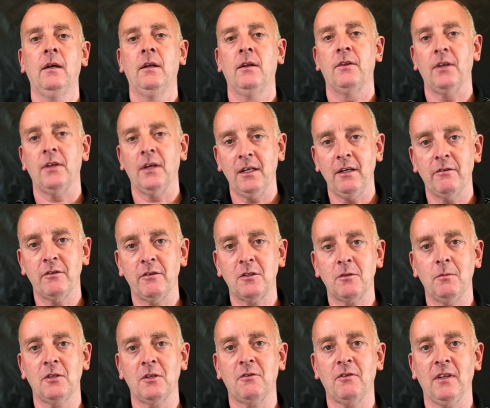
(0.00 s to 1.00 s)
Thank you ever so
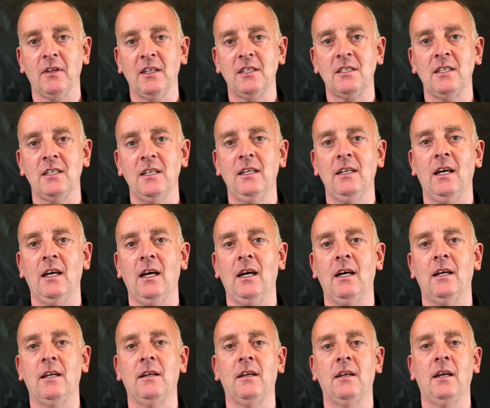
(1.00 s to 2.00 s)
much for listening,
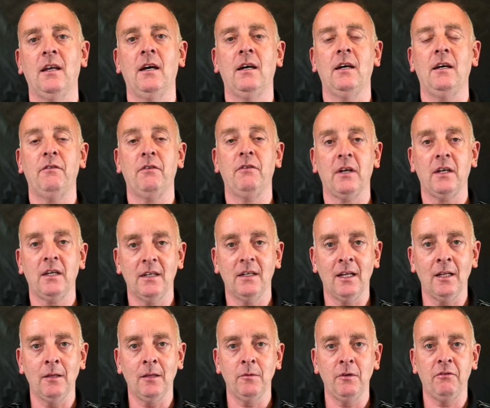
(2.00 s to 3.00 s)
and uh, if I can
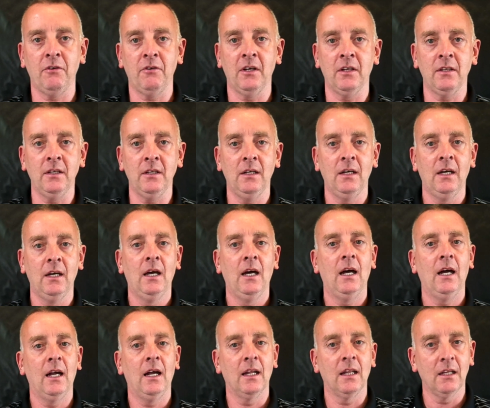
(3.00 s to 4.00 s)
help you further,
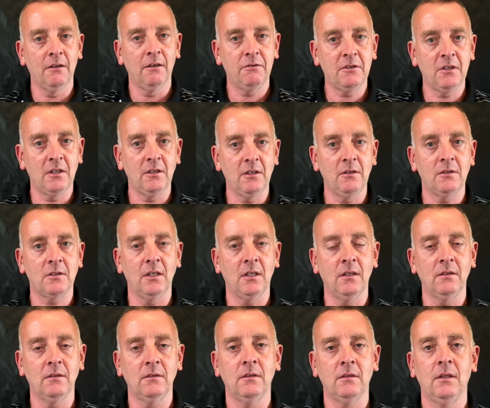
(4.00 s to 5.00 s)
I'd love to do
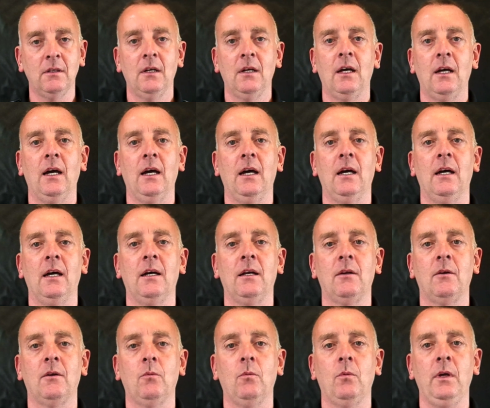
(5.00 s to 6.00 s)
so. And
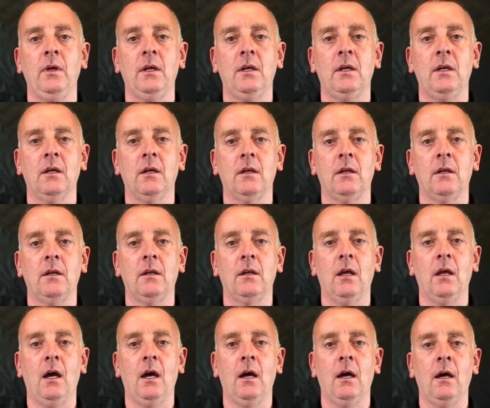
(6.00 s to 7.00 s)
we can
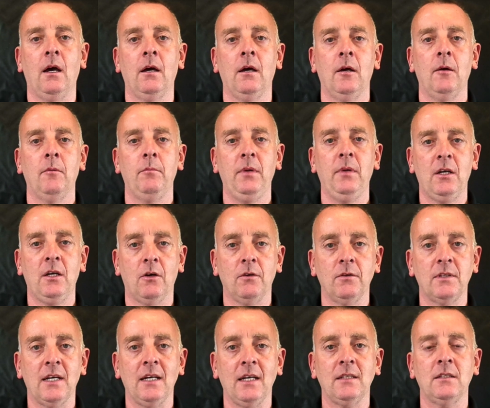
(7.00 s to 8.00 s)
uh, be
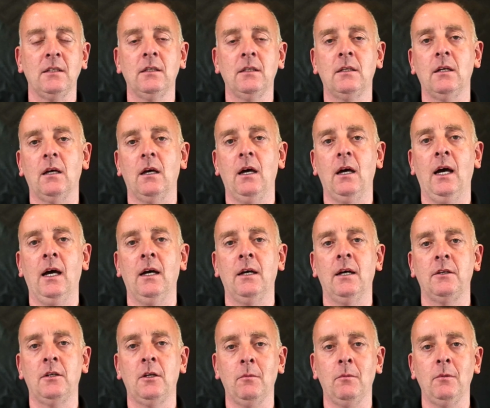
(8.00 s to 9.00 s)
contacted
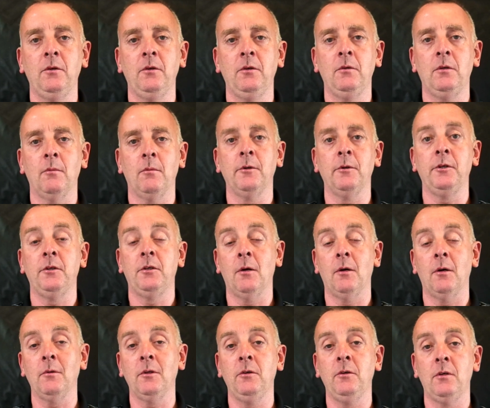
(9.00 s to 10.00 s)
at
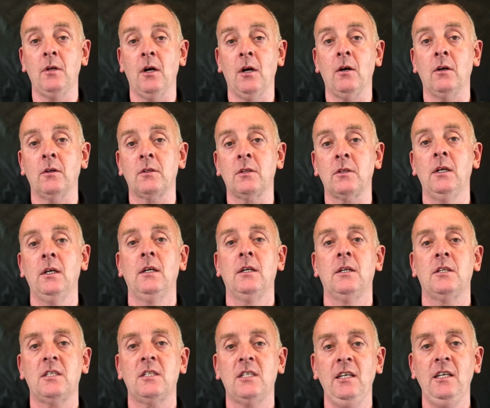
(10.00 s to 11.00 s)

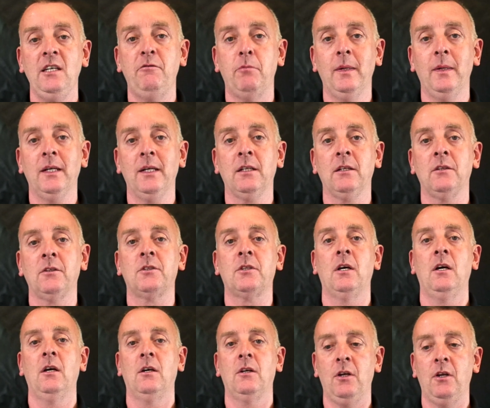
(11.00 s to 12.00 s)

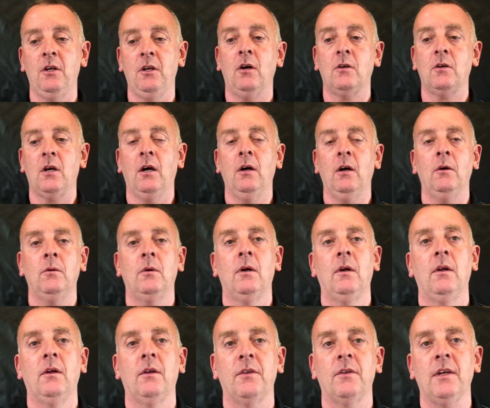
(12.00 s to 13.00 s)
www.stevemills.co.
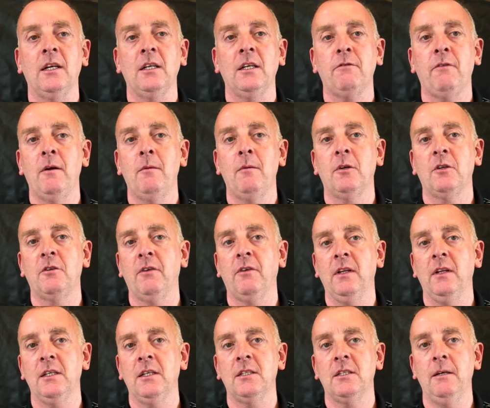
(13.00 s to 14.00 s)
Thanks very much for
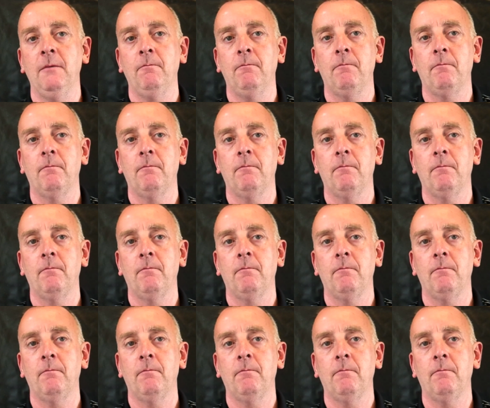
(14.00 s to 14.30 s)
listening.